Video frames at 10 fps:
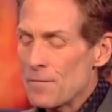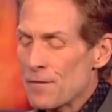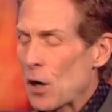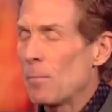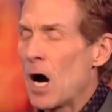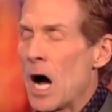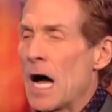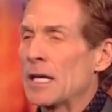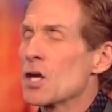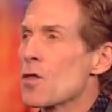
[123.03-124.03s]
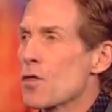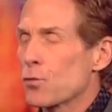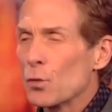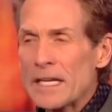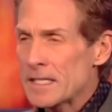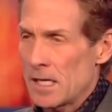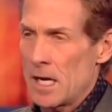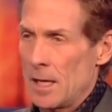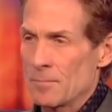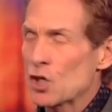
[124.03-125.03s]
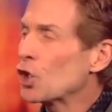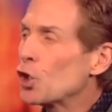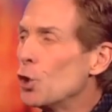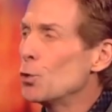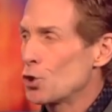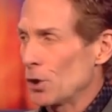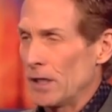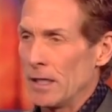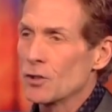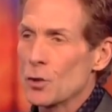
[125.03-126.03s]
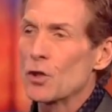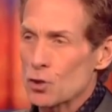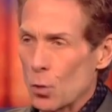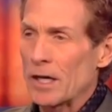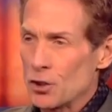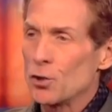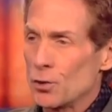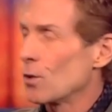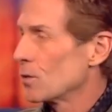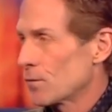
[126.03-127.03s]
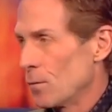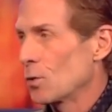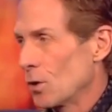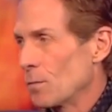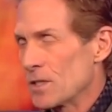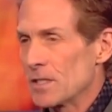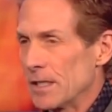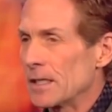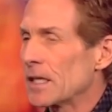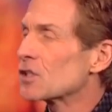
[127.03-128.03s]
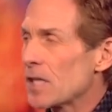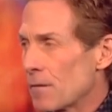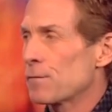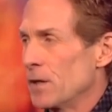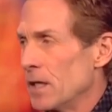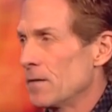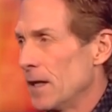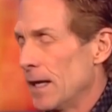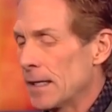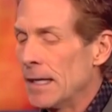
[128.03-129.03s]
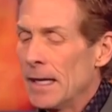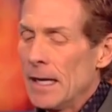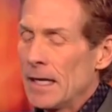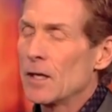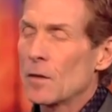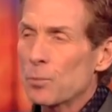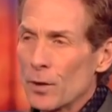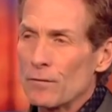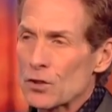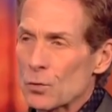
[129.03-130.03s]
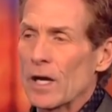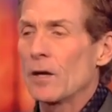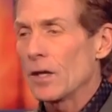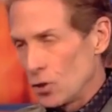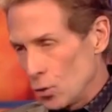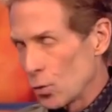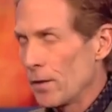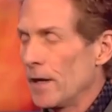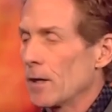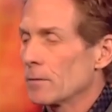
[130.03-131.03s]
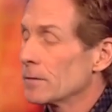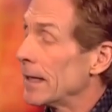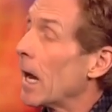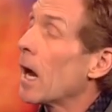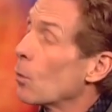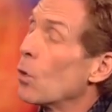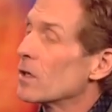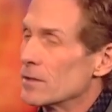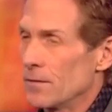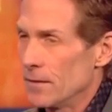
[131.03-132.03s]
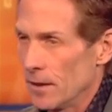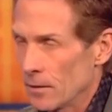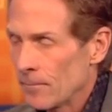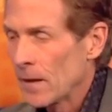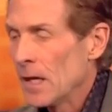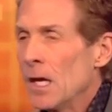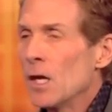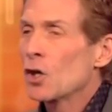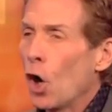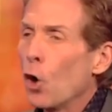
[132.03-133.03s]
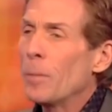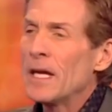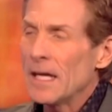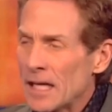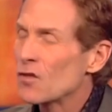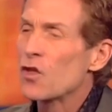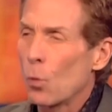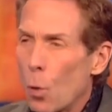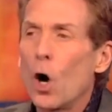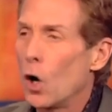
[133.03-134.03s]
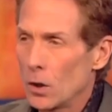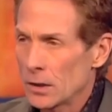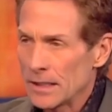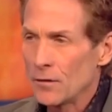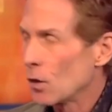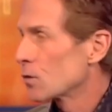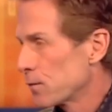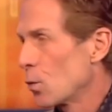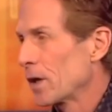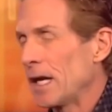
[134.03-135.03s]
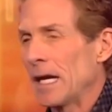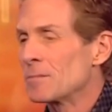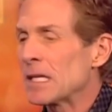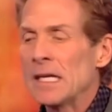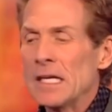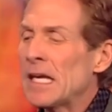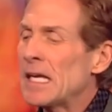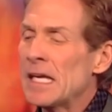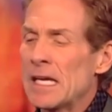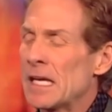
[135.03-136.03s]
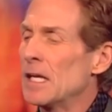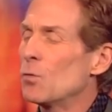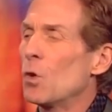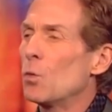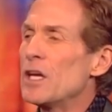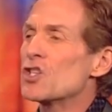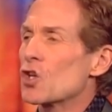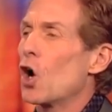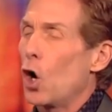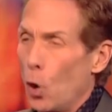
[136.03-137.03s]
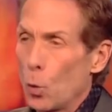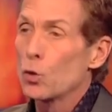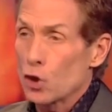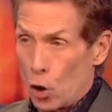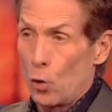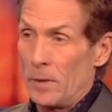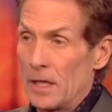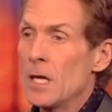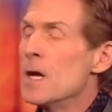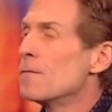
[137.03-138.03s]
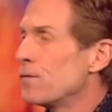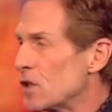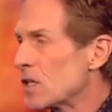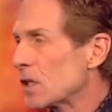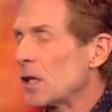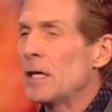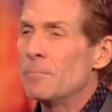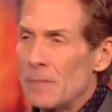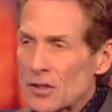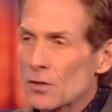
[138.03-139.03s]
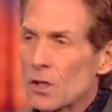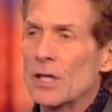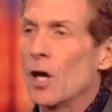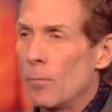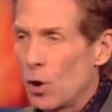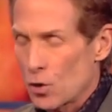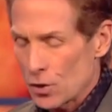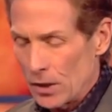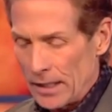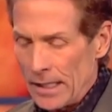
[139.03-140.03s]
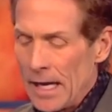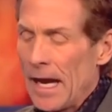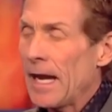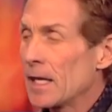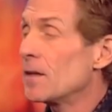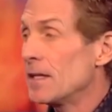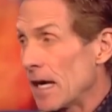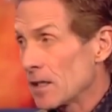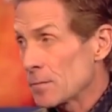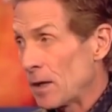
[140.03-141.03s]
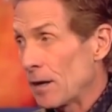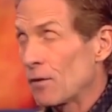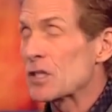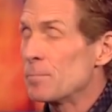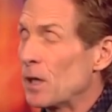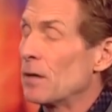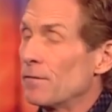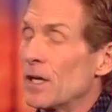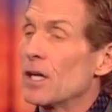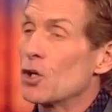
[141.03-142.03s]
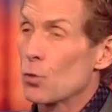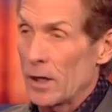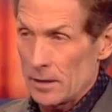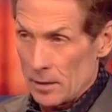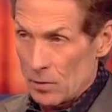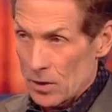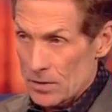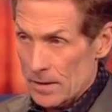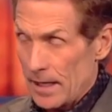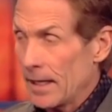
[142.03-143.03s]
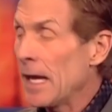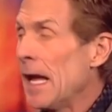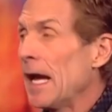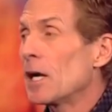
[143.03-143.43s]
they fell behind three times hugely to the 22 year olds from Oklahoma City. Let's not forget that. Yeah. And in the previous round, and you were there, and I wasn't there. Glad. Kobe hit the wall in those four games. He, he hit it, we saw old Kobe physically, mentally, emotionally. And the Dallas Mavericks benefited greatly because of that.